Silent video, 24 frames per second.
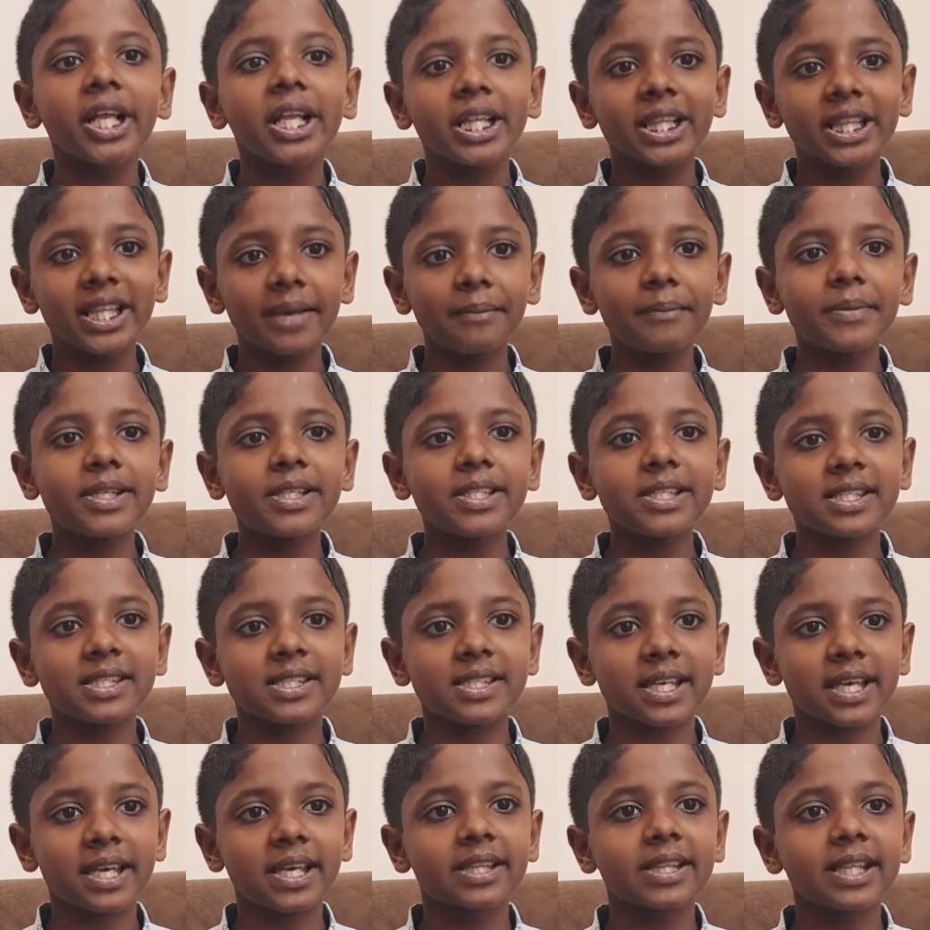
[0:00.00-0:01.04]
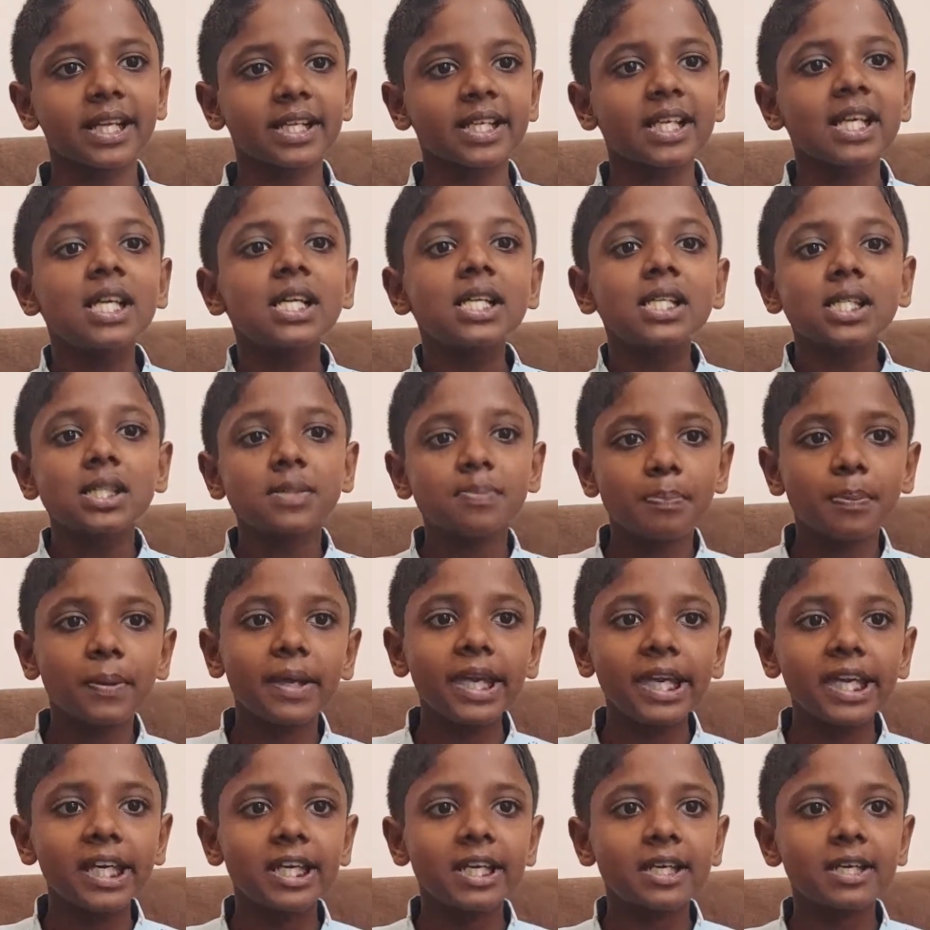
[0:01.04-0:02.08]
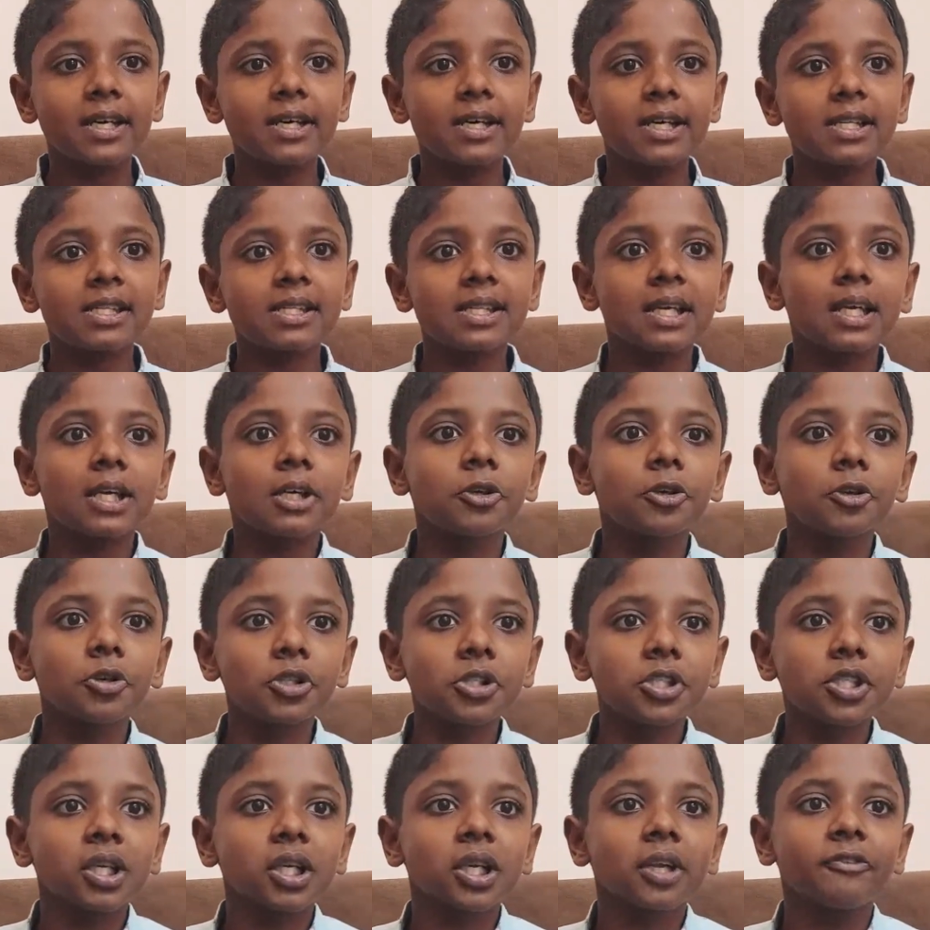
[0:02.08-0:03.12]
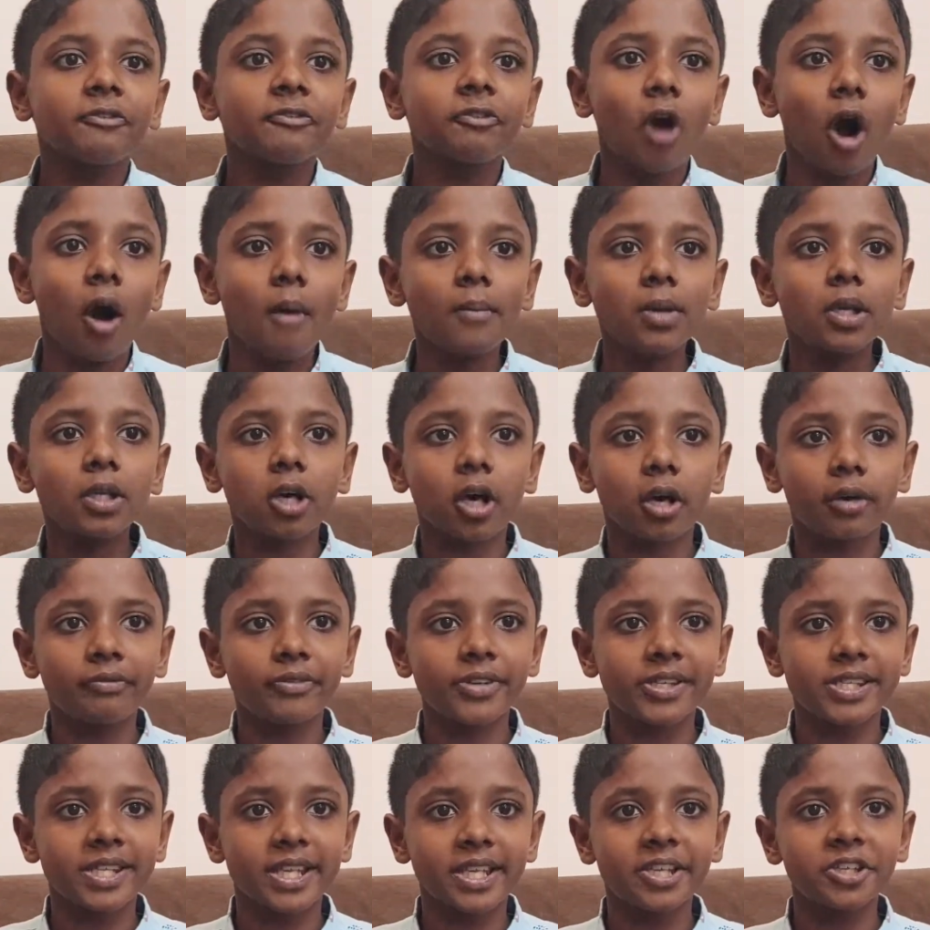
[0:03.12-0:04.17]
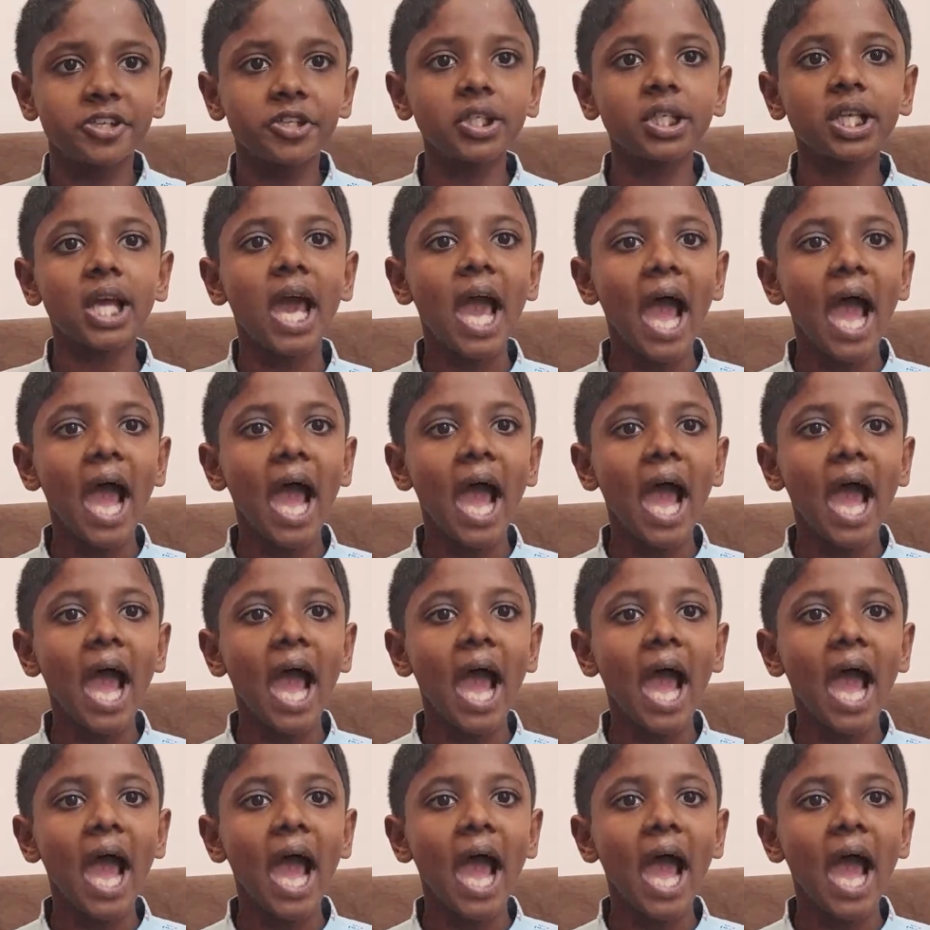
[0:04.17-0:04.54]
let me just say that speak is used in a formal conversation